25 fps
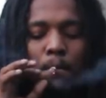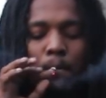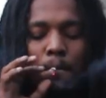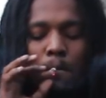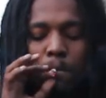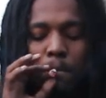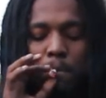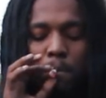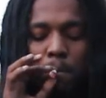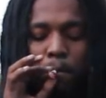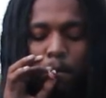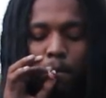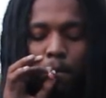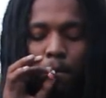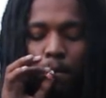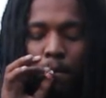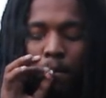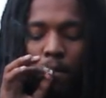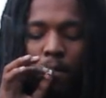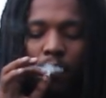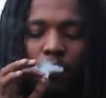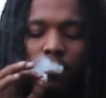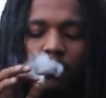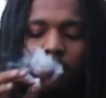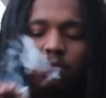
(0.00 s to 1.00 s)

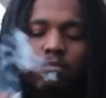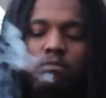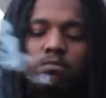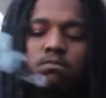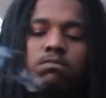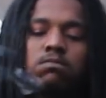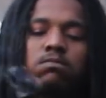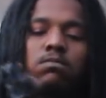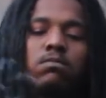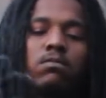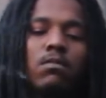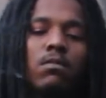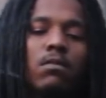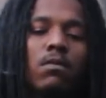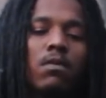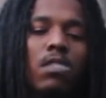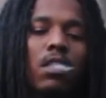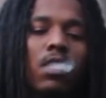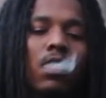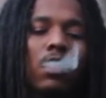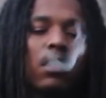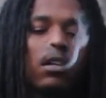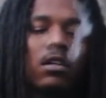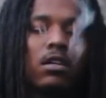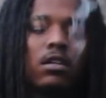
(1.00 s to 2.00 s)

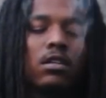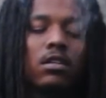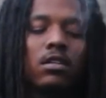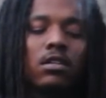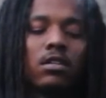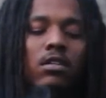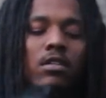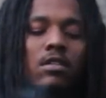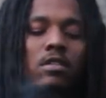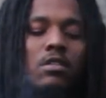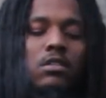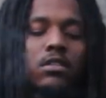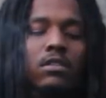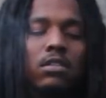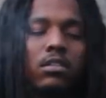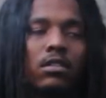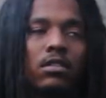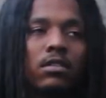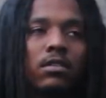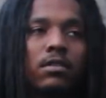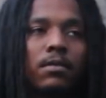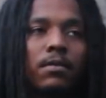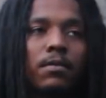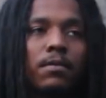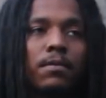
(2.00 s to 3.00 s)

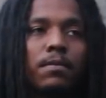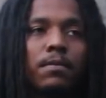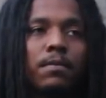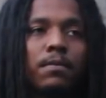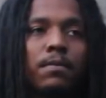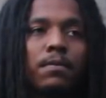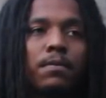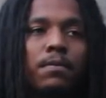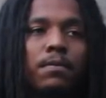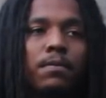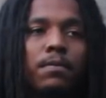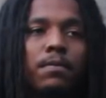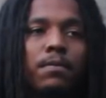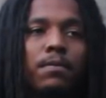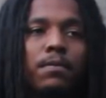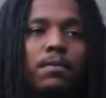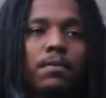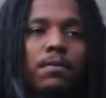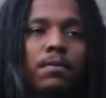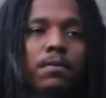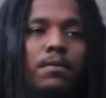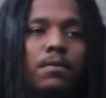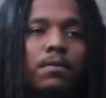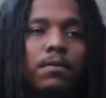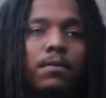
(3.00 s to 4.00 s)

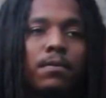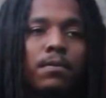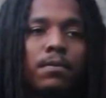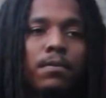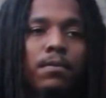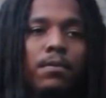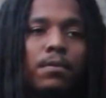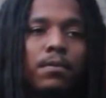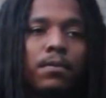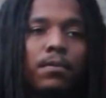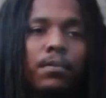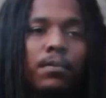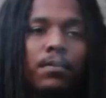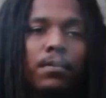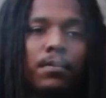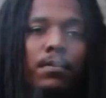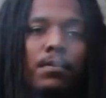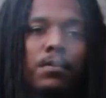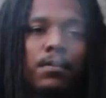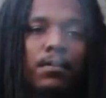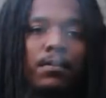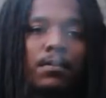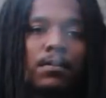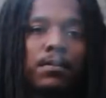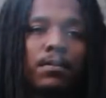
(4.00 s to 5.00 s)

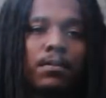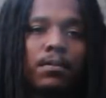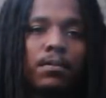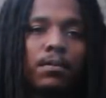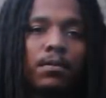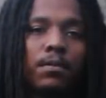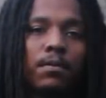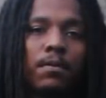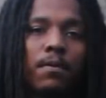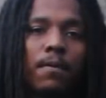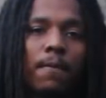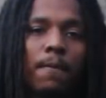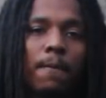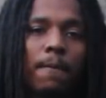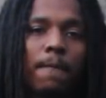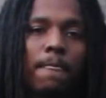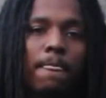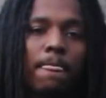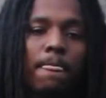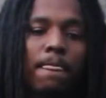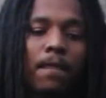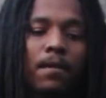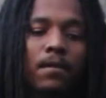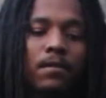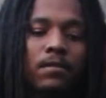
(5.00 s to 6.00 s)

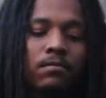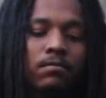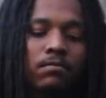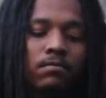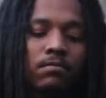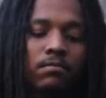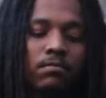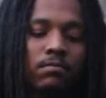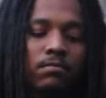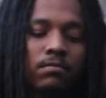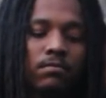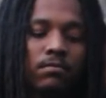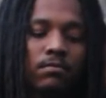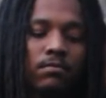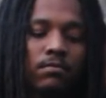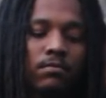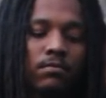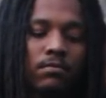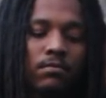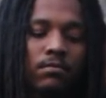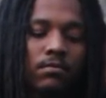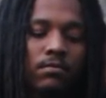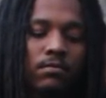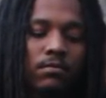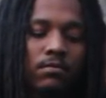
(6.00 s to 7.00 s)

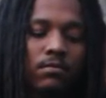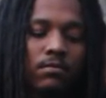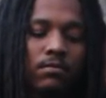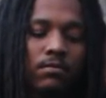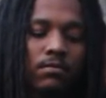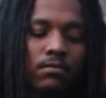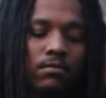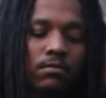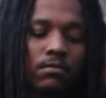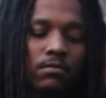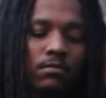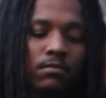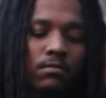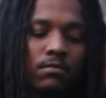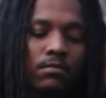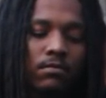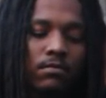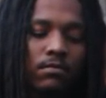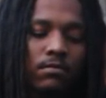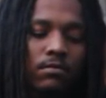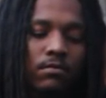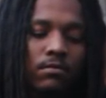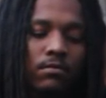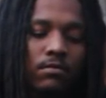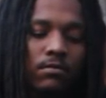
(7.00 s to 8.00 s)
[no speech]